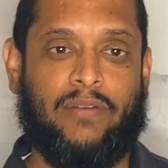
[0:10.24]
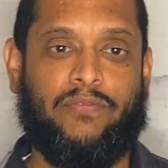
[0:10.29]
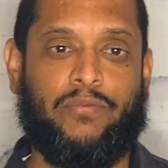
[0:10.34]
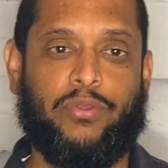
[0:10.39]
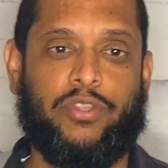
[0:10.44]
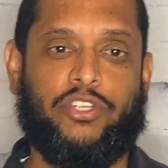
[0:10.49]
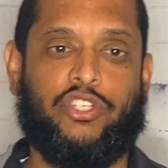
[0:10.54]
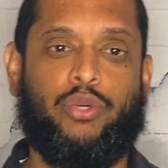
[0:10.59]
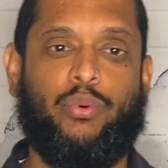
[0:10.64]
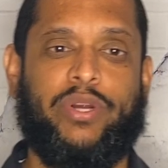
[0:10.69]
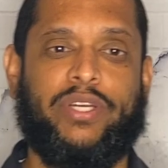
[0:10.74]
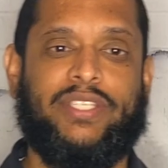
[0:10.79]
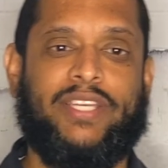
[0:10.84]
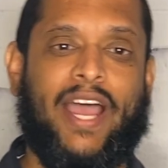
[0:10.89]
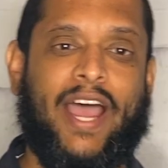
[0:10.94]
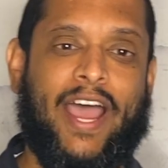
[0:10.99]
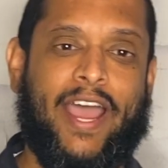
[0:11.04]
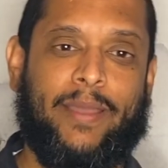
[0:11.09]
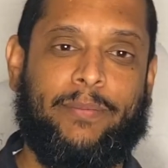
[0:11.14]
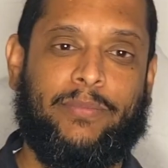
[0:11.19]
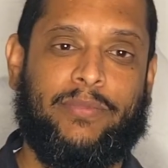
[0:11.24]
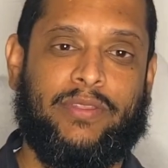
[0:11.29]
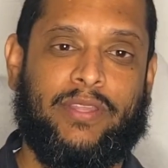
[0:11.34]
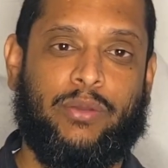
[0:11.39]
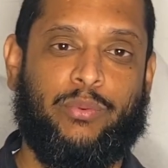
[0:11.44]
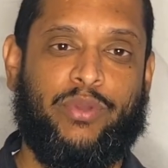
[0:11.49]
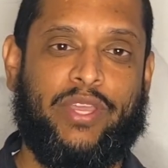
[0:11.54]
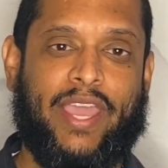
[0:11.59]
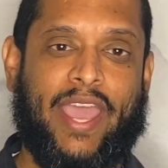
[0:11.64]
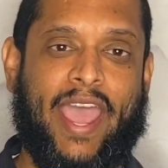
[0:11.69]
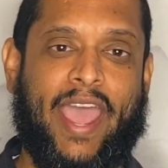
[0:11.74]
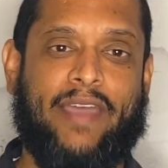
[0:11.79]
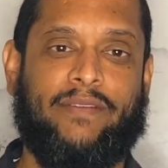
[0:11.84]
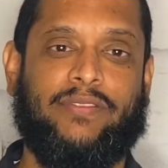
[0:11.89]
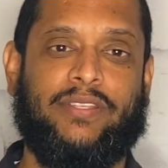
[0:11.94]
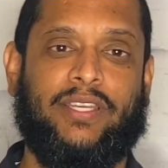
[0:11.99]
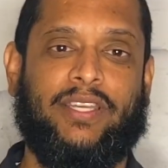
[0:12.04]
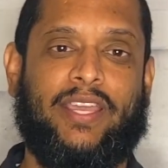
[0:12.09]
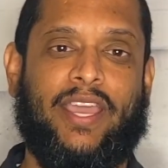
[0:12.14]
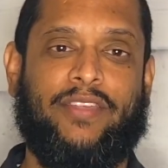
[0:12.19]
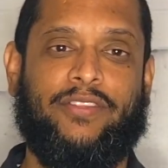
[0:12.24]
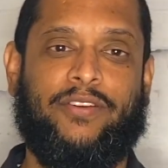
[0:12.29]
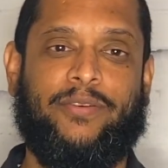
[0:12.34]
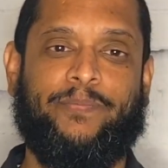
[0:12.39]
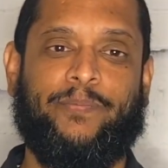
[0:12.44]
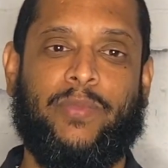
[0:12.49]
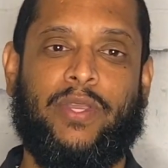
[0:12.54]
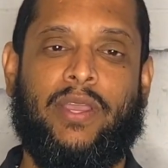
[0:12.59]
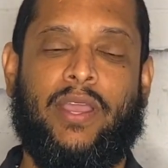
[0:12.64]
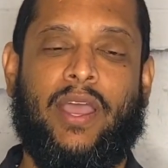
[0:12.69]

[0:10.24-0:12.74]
For the short time that we have together,